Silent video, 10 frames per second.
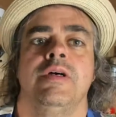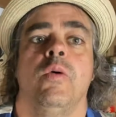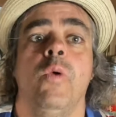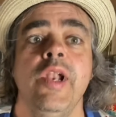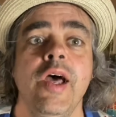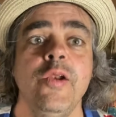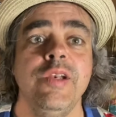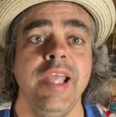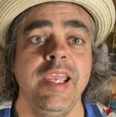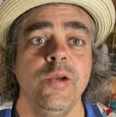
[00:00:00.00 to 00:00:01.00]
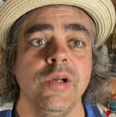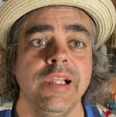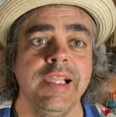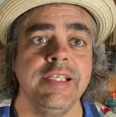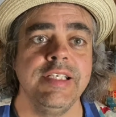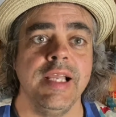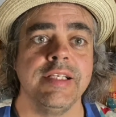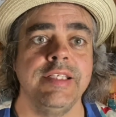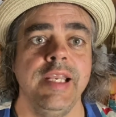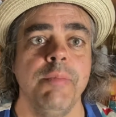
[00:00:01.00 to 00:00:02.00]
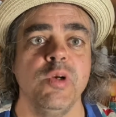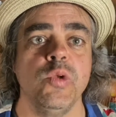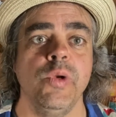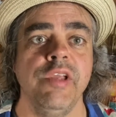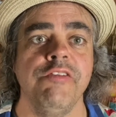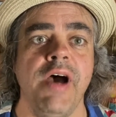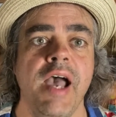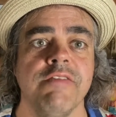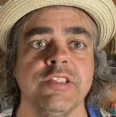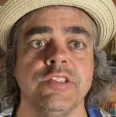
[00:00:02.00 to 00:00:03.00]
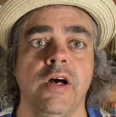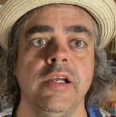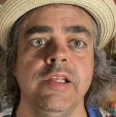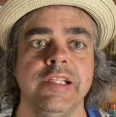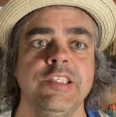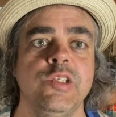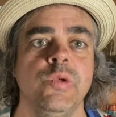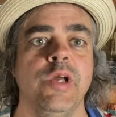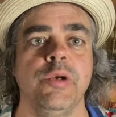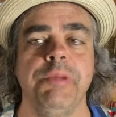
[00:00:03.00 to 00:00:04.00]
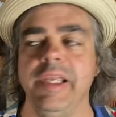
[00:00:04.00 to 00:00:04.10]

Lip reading: 100-day ukulele challenge, day number 25, a song you listen to on repeat.